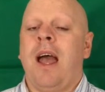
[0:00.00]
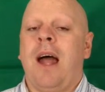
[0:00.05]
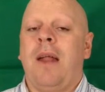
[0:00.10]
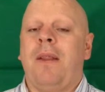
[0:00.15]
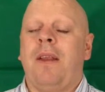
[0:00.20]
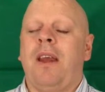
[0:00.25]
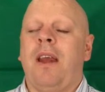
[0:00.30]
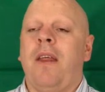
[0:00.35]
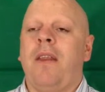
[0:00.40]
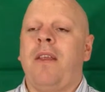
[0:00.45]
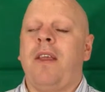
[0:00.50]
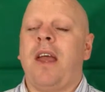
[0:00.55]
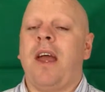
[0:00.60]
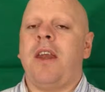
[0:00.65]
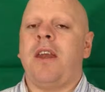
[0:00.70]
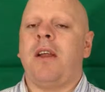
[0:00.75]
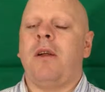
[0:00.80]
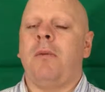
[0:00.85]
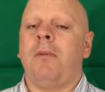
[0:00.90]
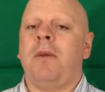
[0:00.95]
And then at the
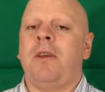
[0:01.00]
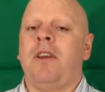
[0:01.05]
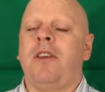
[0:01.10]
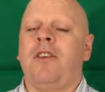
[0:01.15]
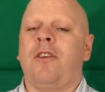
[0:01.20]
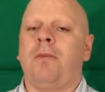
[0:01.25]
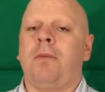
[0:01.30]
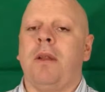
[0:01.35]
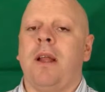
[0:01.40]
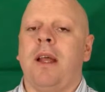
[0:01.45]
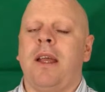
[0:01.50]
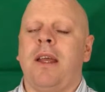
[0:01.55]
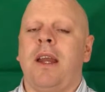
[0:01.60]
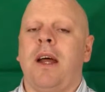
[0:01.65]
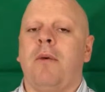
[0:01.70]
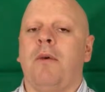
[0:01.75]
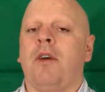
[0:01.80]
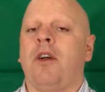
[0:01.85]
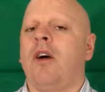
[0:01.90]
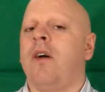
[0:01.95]
end I'll be displaying
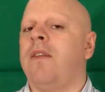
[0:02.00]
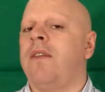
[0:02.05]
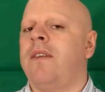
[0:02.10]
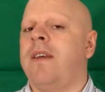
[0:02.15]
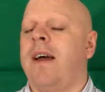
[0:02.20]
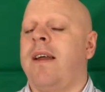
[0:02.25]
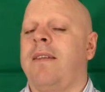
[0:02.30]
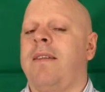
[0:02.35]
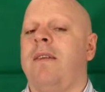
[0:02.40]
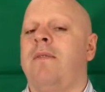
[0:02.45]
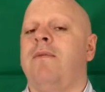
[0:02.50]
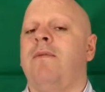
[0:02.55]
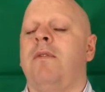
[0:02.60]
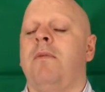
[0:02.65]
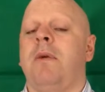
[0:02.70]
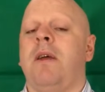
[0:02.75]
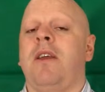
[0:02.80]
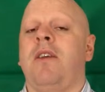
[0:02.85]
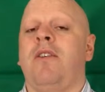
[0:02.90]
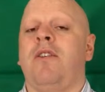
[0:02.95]
our contact
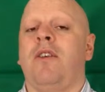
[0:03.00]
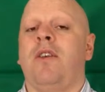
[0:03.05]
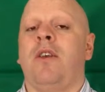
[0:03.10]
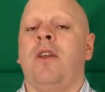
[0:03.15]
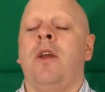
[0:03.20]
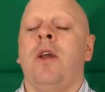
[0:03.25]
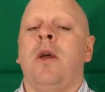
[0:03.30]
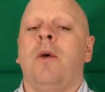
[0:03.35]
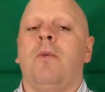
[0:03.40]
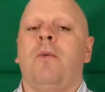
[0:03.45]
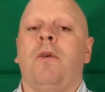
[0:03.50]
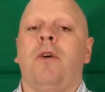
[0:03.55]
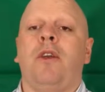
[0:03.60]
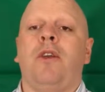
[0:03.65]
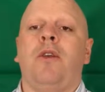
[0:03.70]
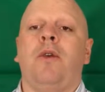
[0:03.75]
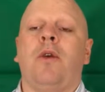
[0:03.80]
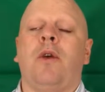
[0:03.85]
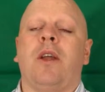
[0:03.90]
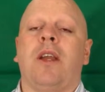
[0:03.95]
information where
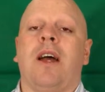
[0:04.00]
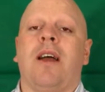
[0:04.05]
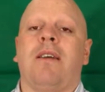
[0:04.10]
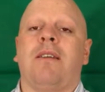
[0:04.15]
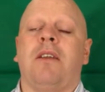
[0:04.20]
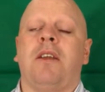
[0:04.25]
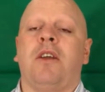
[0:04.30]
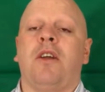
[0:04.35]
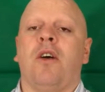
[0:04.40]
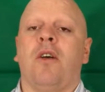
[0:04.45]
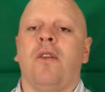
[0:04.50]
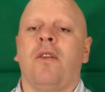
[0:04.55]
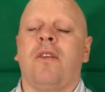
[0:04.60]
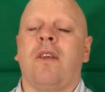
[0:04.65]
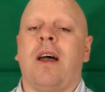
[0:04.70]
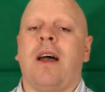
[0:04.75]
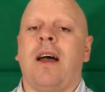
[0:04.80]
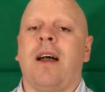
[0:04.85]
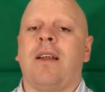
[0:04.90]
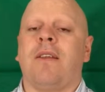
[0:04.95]
you can actually
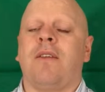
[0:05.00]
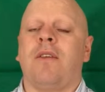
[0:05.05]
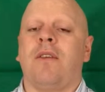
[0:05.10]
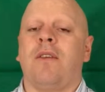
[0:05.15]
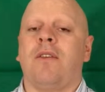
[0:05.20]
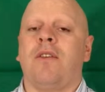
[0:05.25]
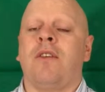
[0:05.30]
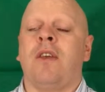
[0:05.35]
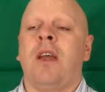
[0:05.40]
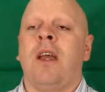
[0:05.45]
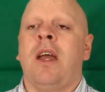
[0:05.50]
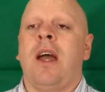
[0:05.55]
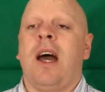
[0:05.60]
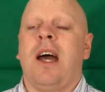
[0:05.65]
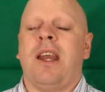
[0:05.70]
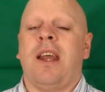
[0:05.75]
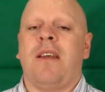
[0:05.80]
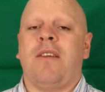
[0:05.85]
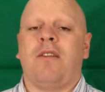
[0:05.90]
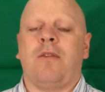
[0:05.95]
contact us
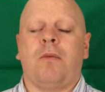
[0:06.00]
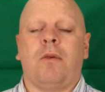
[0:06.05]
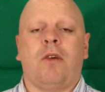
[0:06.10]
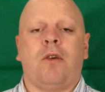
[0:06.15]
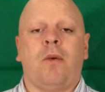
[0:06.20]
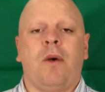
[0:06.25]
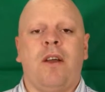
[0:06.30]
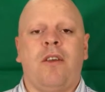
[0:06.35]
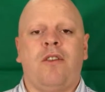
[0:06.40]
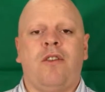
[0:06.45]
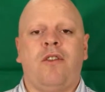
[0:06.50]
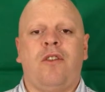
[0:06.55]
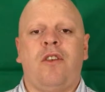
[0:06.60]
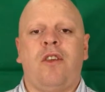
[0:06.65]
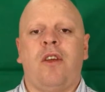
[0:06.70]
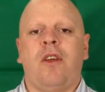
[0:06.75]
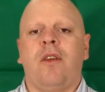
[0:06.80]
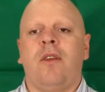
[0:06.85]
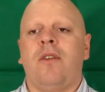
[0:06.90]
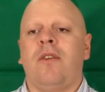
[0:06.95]
and ask some
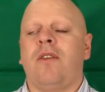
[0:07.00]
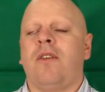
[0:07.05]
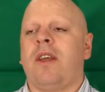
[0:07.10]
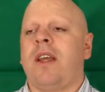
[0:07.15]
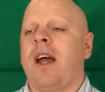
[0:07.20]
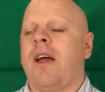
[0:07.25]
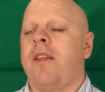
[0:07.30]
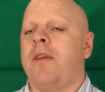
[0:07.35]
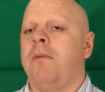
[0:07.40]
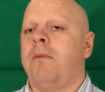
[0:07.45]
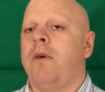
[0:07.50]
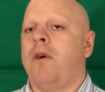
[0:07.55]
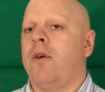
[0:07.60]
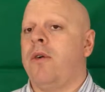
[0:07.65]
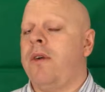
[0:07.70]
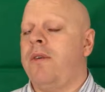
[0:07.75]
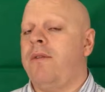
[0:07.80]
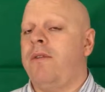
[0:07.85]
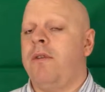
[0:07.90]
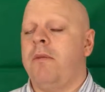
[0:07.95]
questions, gather
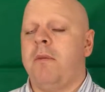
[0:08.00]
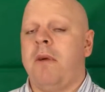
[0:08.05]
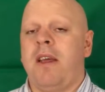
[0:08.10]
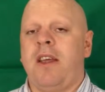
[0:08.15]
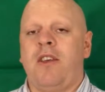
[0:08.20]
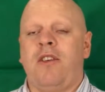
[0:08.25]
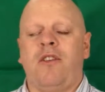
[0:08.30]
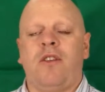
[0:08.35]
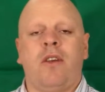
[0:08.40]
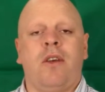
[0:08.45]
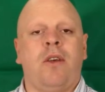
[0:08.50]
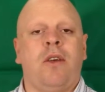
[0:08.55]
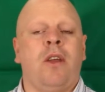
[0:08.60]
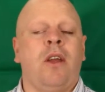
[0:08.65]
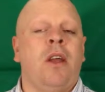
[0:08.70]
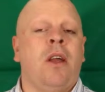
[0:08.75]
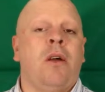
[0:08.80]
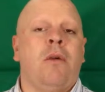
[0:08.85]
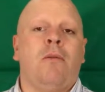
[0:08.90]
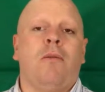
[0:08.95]
more information,
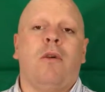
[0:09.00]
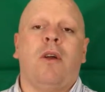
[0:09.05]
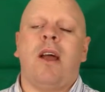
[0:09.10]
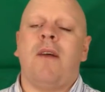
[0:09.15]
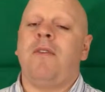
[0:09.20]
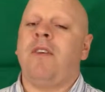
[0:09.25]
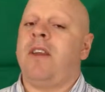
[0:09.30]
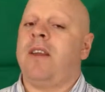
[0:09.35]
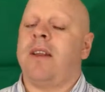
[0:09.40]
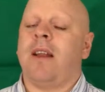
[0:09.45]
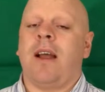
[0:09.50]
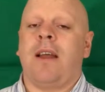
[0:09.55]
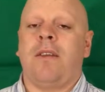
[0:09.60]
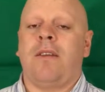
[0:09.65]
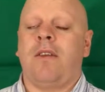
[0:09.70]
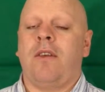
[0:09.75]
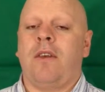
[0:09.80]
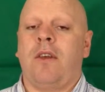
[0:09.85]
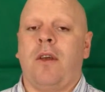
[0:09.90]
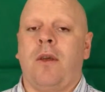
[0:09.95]
whatever you'd like
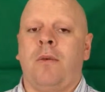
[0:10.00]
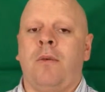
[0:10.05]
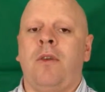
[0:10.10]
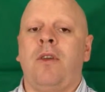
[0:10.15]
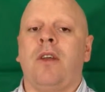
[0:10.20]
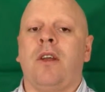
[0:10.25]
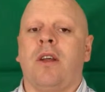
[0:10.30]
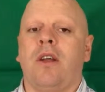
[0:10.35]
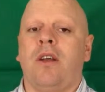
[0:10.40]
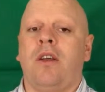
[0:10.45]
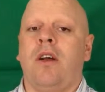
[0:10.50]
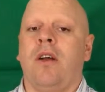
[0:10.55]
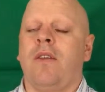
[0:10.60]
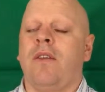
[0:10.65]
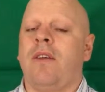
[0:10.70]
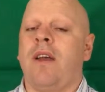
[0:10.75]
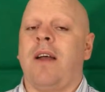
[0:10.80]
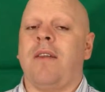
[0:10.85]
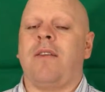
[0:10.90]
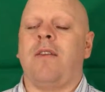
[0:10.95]
to do. You can
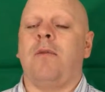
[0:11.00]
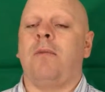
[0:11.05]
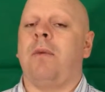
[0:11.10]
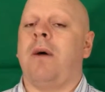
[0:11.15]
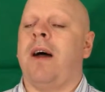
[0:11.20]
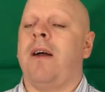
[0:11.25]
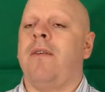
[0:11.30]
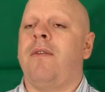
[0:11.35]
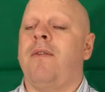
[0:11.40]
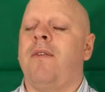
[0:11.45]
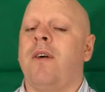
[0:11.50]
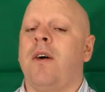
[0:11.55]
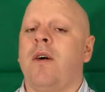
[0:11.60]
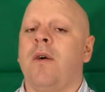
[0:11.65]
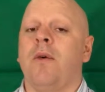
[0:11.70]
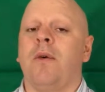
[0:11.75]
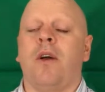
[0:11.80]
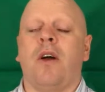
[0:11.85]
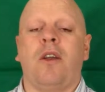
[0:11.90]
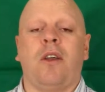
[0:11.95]
contact us by
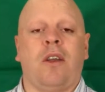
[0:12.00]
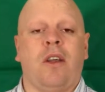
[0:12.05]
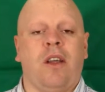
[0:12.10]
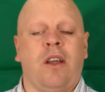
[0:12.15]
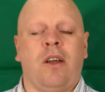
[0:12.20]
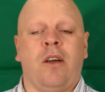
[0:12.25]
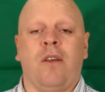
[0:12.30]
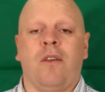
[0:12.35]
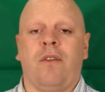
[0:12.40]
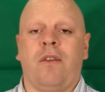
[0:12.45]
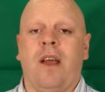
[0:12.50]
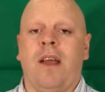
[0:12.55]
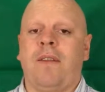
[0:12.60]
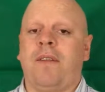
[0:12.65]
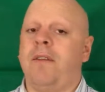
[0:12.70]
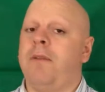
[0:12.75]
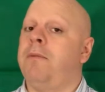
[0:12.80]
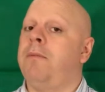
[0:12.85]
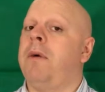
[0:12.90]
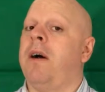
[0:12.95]
phone or you can contact
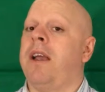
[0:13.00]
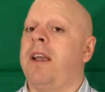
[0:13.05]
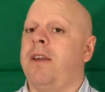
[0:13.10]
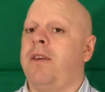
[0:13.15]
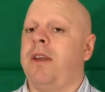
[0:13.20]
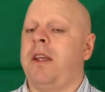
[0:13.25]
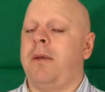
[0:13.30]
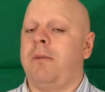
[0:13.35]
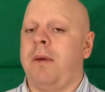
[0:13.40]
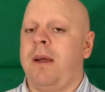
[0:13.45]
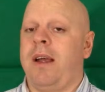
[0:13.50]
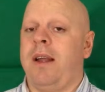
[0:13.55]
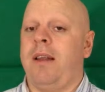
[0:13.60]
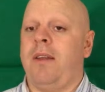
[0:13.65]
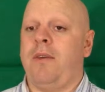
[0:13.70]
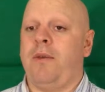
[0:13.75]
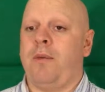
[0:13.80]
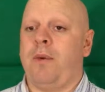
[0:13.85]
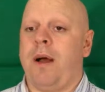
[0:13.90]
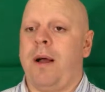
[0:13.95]
us by your email
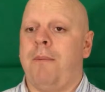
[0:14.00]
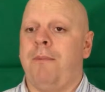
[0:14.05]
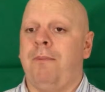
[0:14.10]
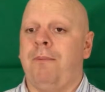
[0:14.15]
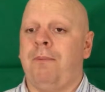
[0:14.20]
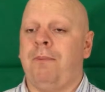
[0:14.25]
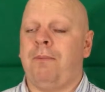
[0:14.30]
as well.